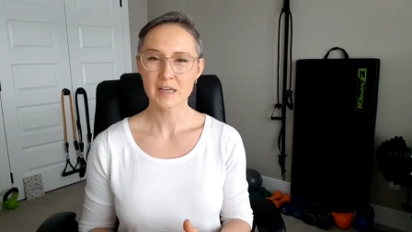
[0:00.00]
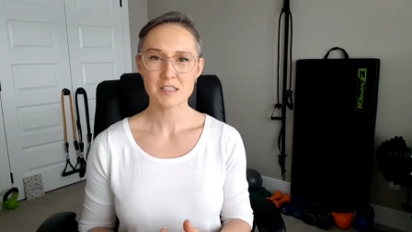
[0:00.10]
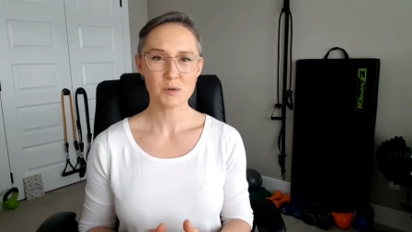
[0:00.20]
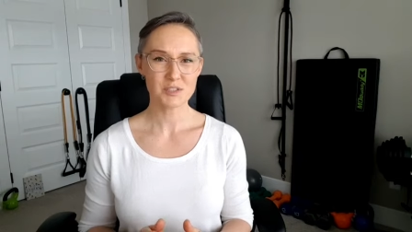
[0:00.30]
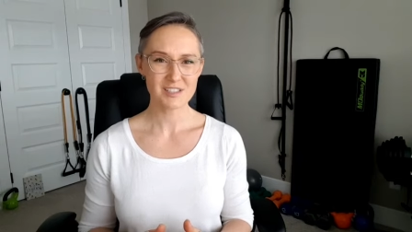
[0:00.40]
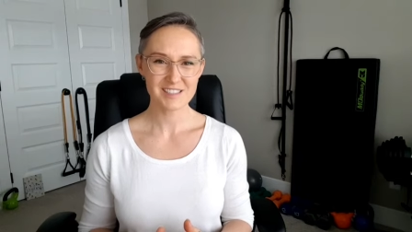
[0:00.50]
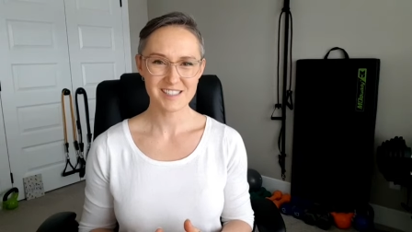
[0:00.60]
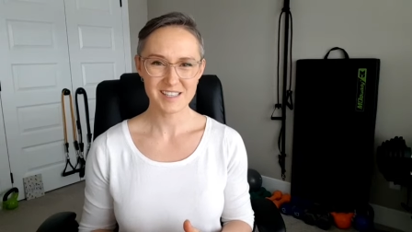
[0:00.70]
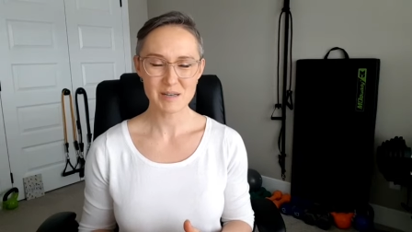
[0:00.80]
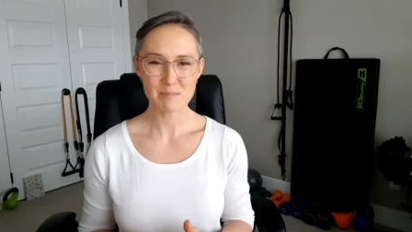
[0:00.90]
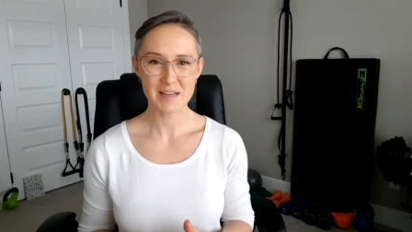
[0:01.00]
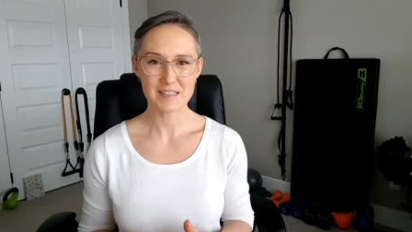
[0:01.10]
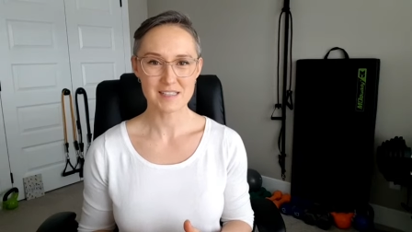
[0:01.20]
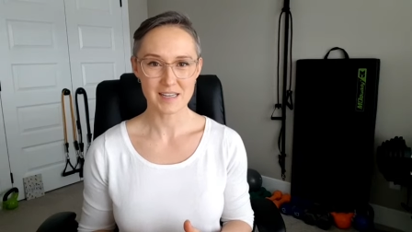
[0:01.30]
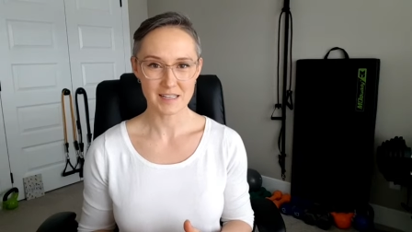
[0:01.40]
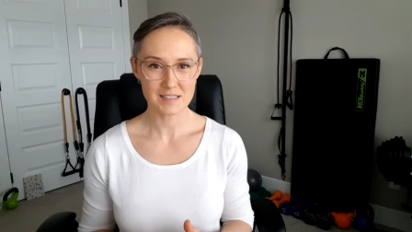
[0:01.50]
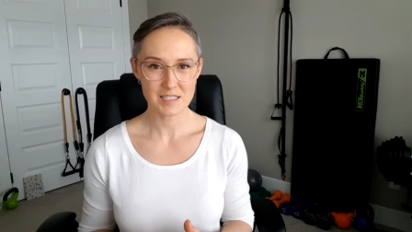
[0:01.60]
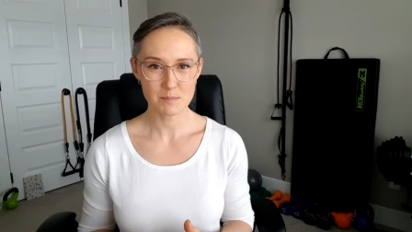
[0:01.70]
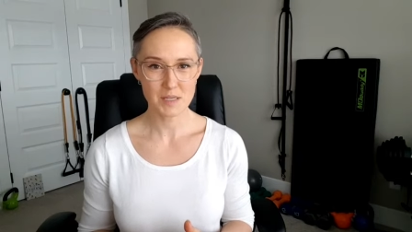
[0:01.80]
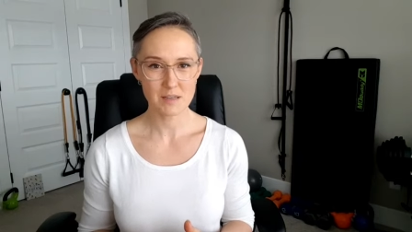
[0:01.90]
So it just didn't make sense
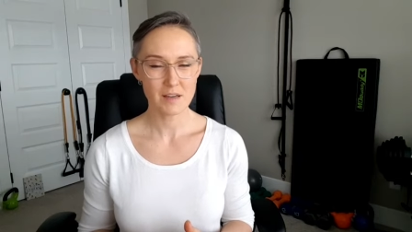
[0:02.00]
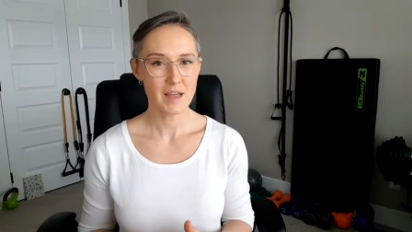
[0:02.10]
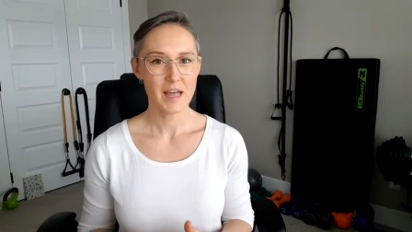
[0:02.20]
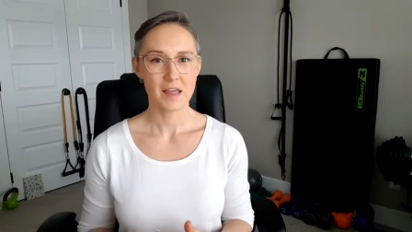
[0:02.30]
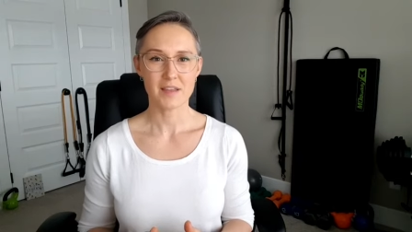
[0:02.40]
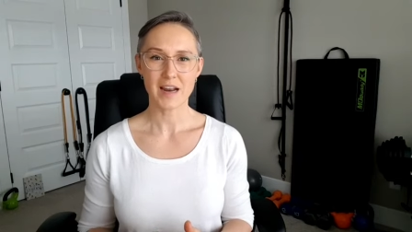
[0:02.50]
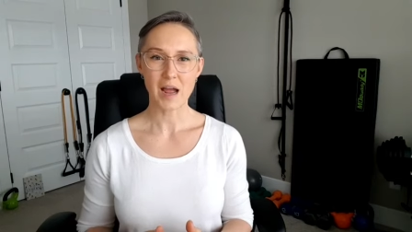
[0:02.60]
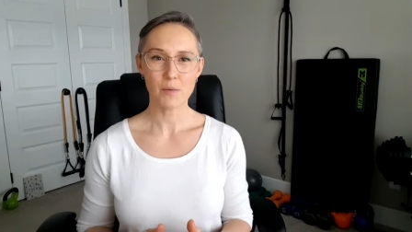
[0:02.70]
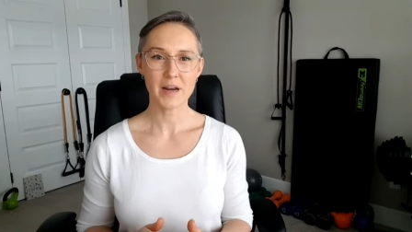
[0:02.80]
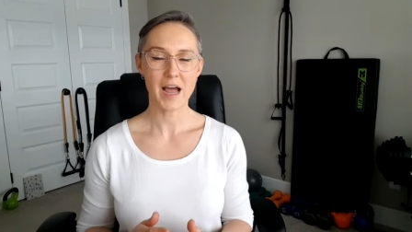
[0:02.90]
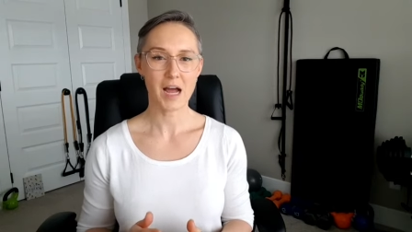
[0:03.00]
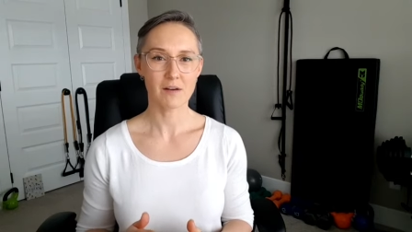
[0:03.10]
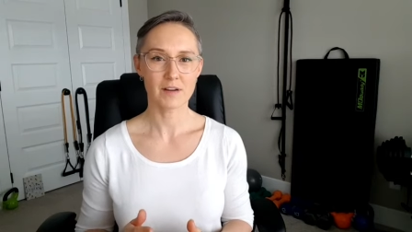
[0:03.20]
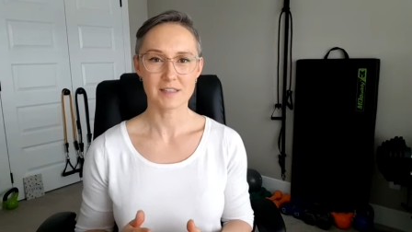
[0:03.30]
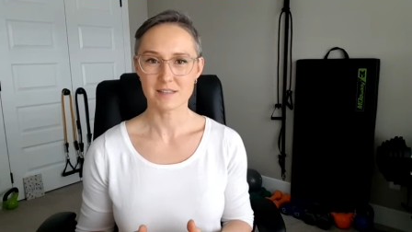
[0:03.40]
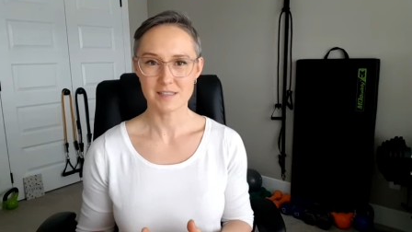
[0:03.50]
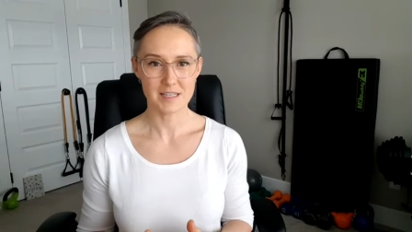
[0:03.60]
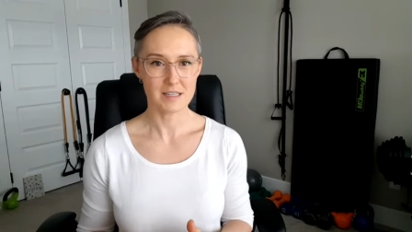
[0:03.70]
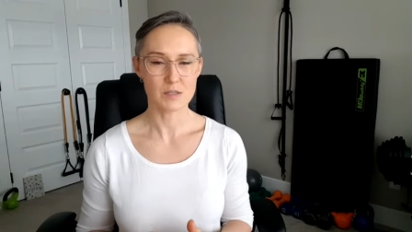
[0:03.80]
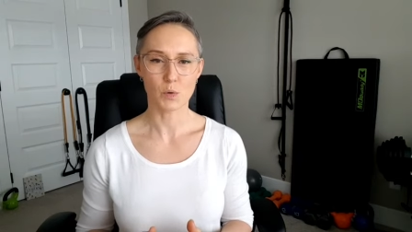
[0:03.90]
to me that I would have a
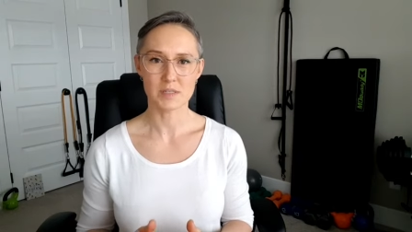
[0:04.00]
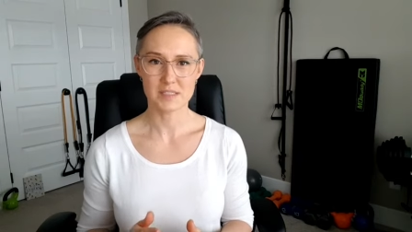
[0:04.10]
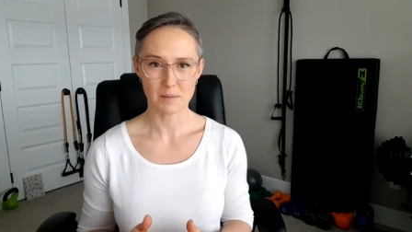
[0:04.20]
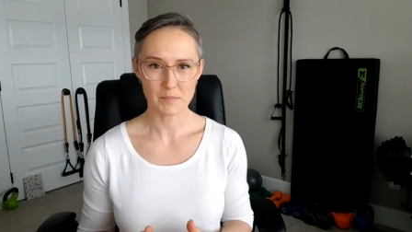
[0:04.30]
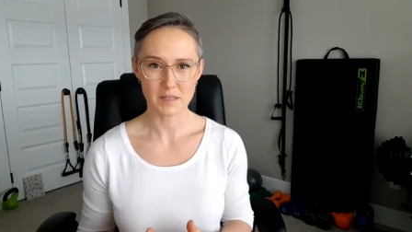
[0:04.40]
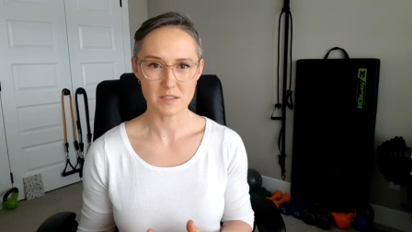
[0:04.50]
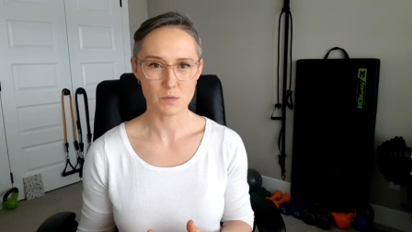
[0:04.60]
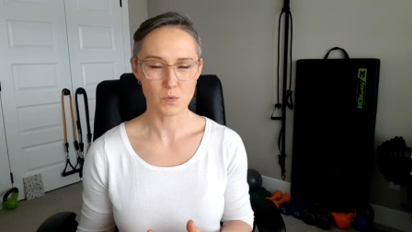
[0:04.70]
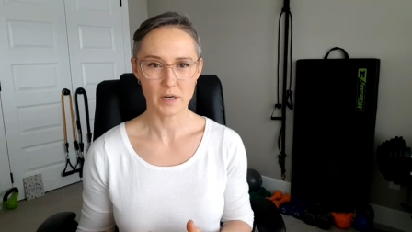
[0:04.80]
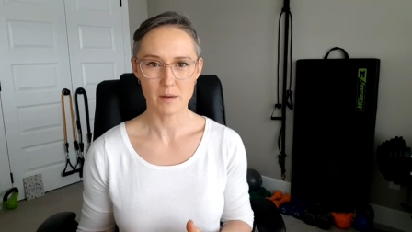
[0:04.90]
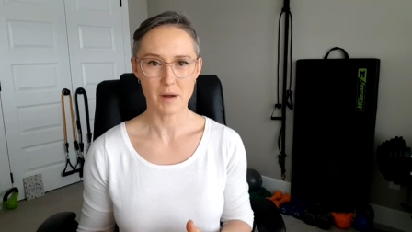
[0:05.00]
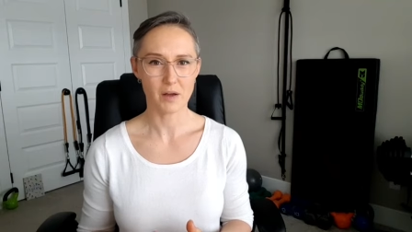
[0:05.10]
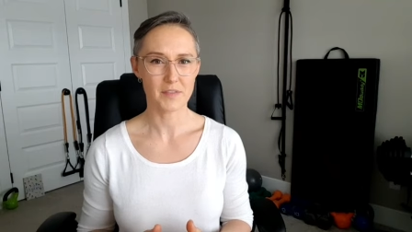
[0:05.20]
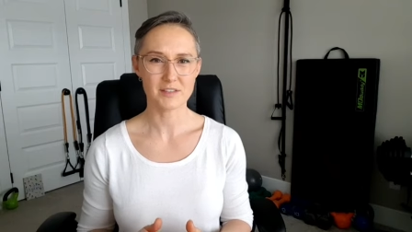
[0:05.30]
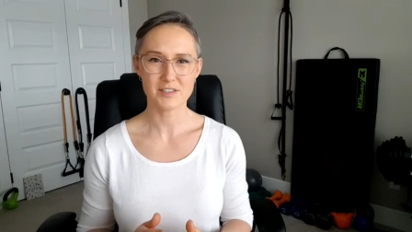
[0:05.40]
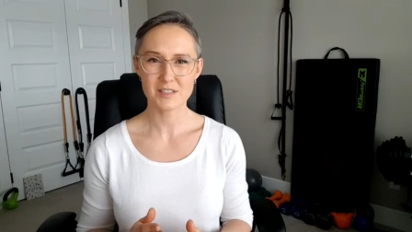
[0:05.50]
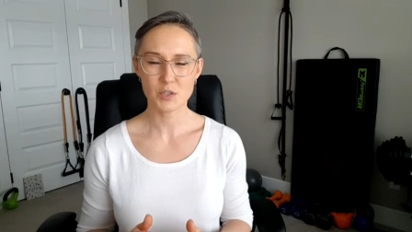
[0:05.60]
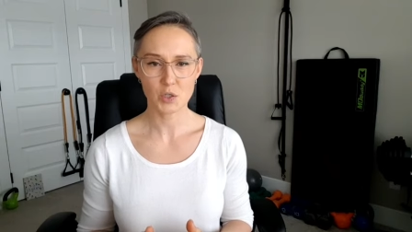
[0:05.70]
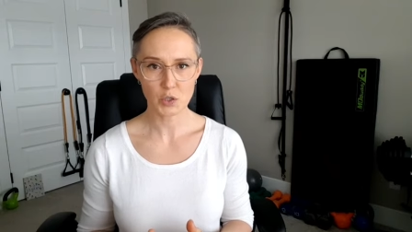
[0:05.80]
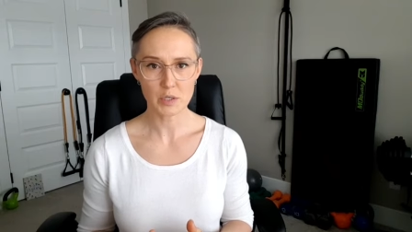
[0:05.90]
disease or something to worry about that just
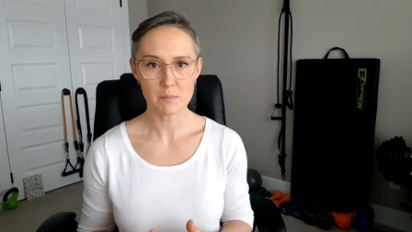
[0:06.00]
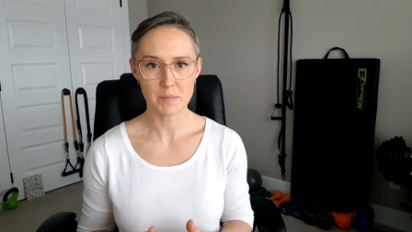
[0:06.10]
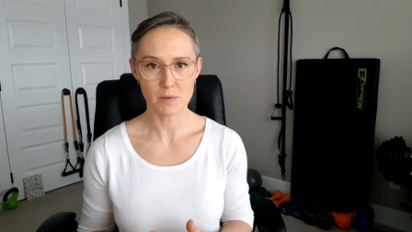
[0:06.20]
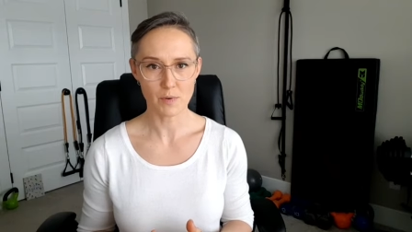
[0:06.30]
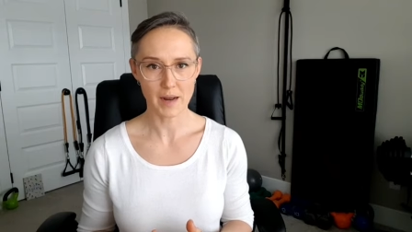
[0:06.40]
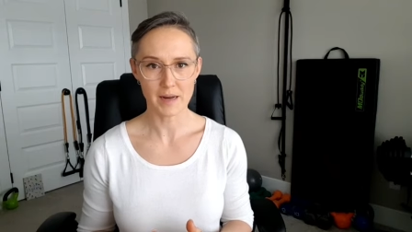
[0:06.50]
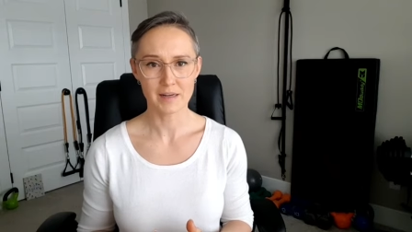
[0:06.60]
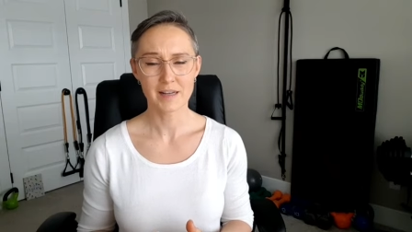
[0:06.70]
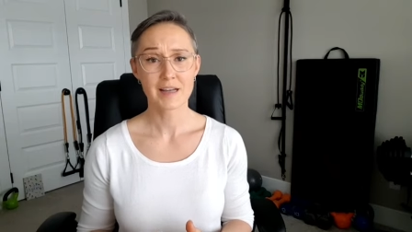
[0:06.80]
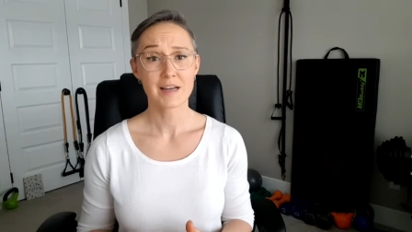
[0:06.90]
couldn't be right.